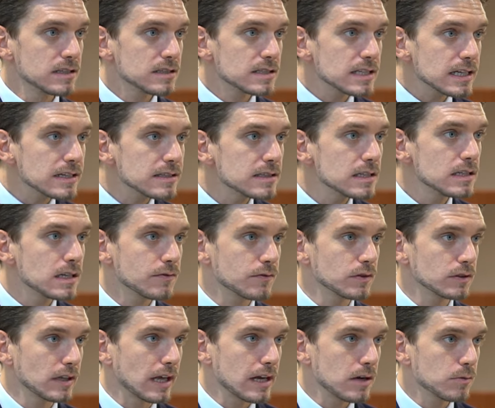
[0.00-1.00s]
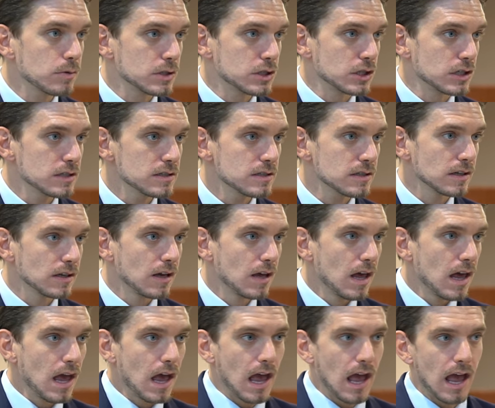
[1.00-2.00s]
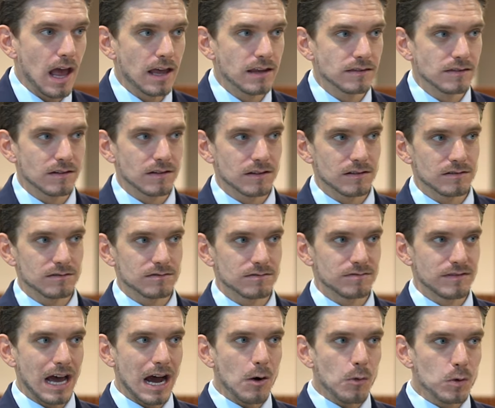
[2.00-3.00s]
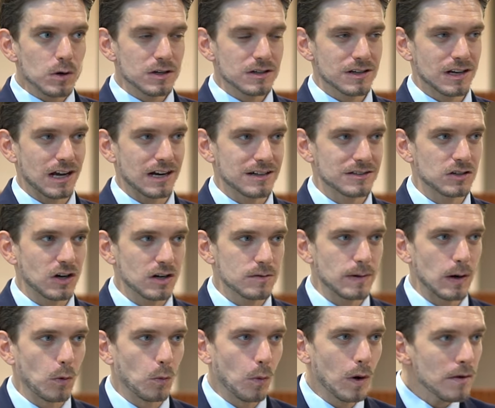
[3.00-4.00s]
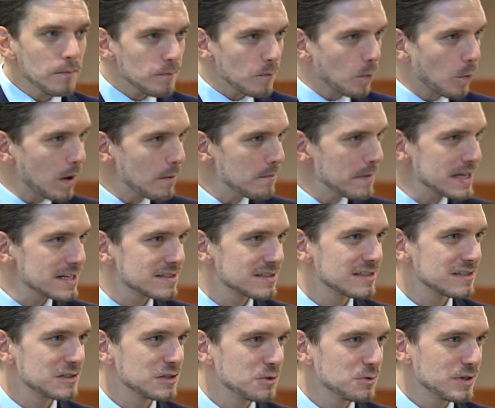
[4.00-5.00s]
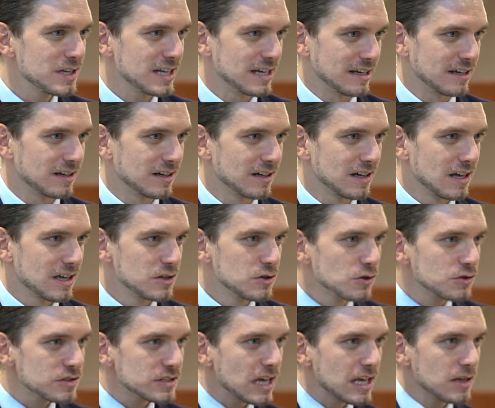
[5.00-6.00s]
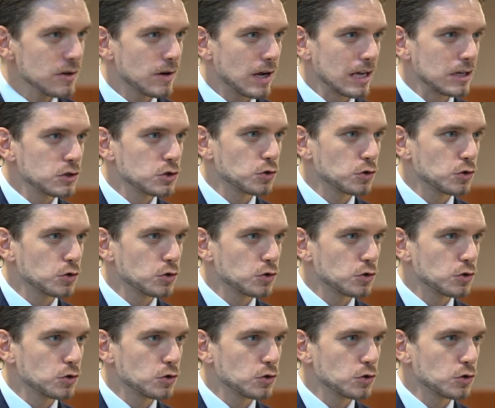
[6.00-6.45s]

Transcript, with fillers: 60 different languages. And now we're going to kind of talk about what, what makes this unique. You're saying you can